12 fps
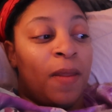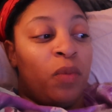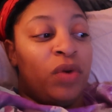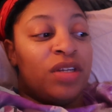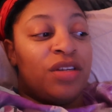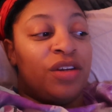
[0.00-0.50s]

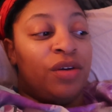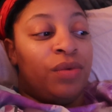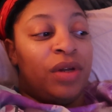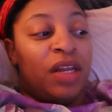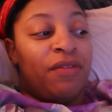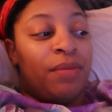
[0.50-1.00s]
we still
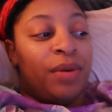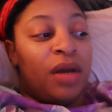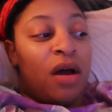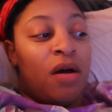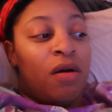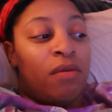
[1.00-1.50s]
wouldn't even be
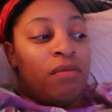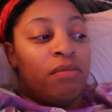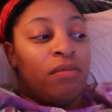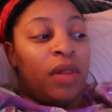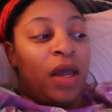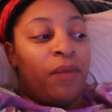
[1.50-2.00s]
home
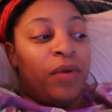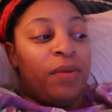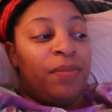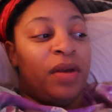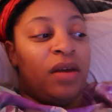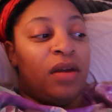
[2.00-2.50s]
like
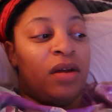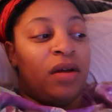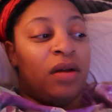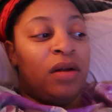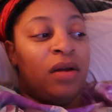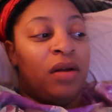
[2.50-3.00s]
we'd be